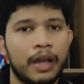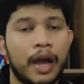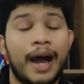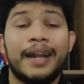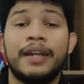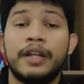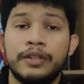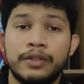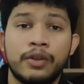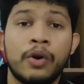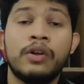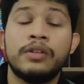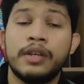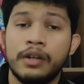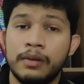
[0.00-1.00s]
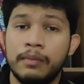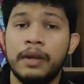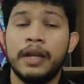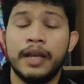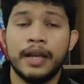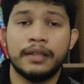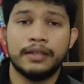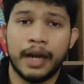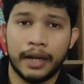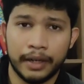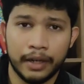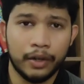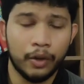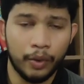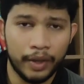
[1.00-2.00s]
until social media
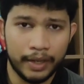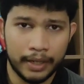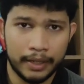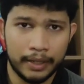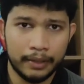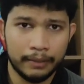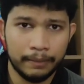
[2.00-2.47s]
started doing it.